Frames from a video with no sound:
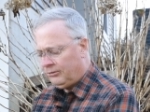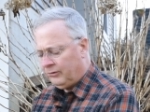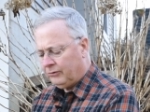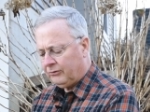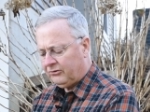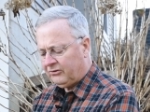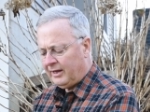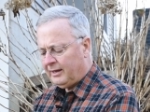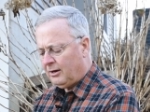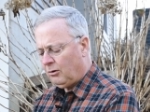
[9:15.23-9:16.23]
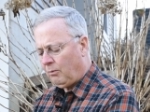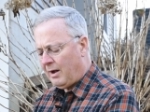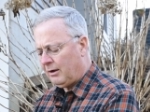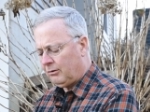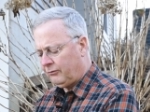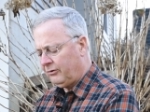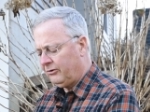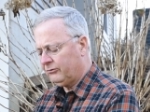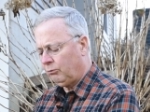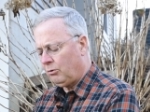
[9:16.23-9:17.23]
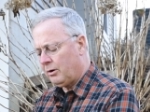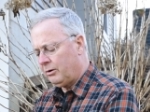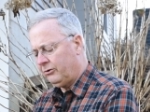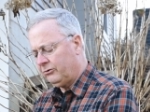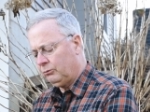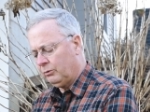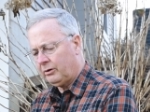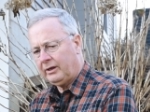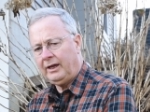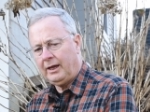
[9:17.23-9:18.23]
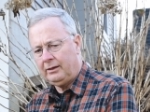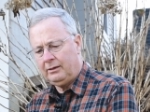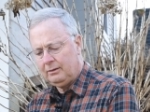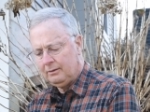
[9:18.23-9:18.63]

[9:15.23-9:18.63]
So it's taken a while for this water to work in.